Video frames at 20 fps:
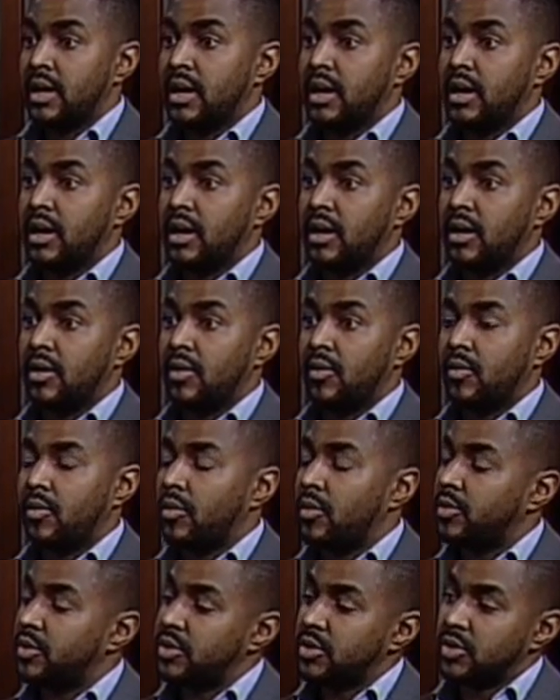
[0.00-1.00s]

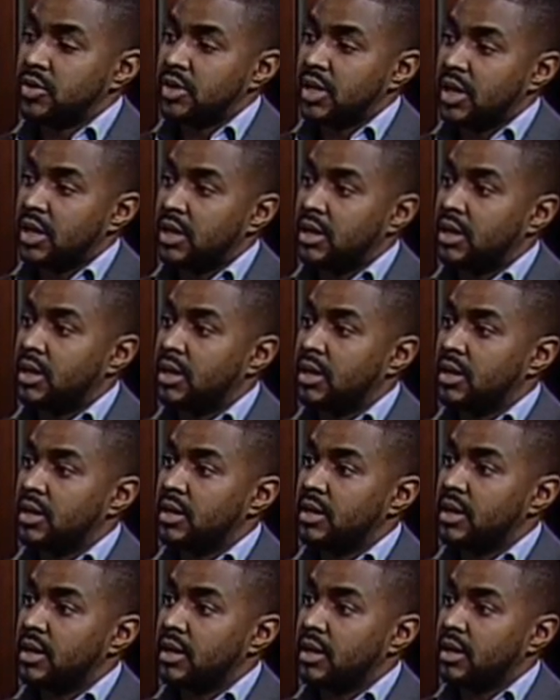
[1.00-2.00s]
What would you say
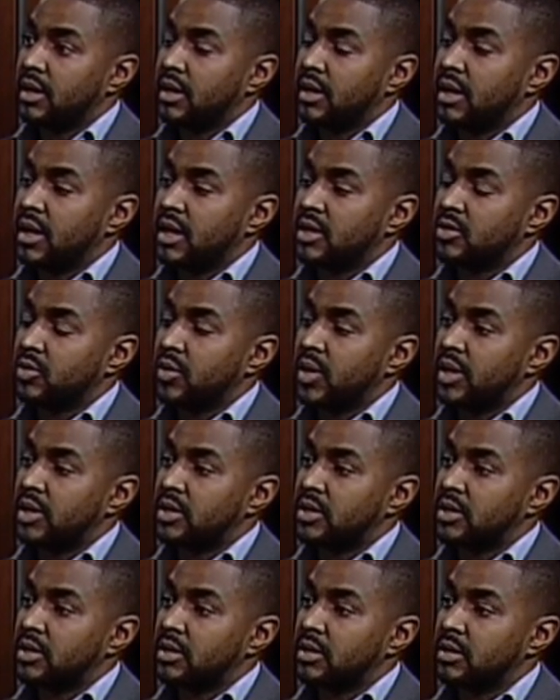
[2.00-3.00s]
as a way
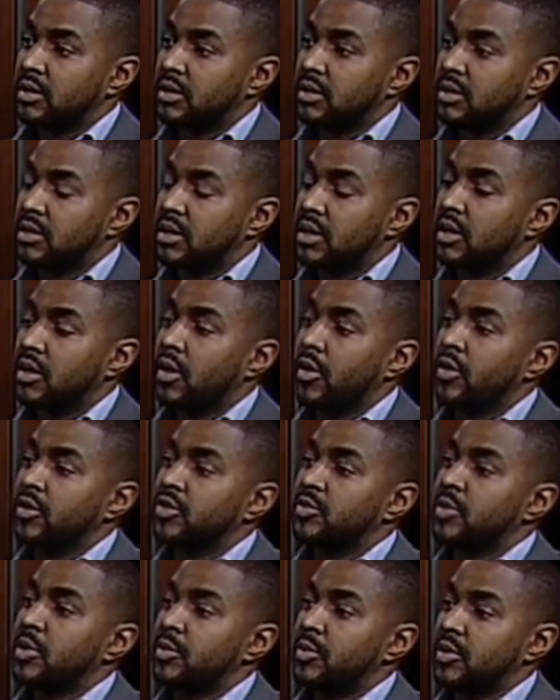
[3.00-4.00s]
to
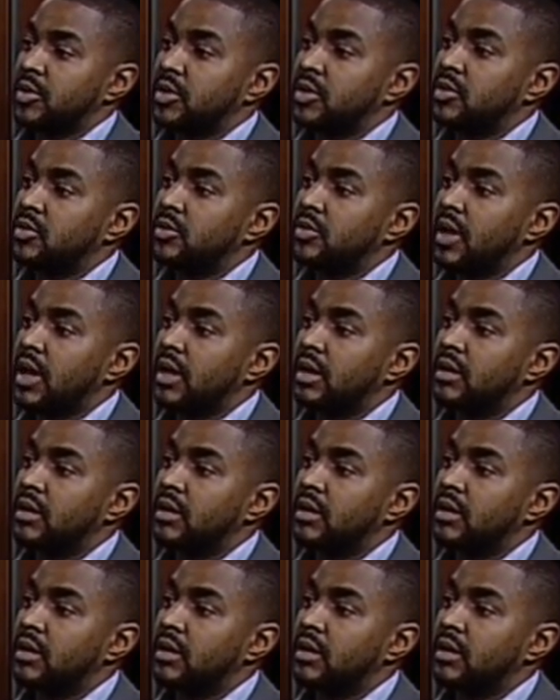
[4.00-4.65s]
encourage people to do that?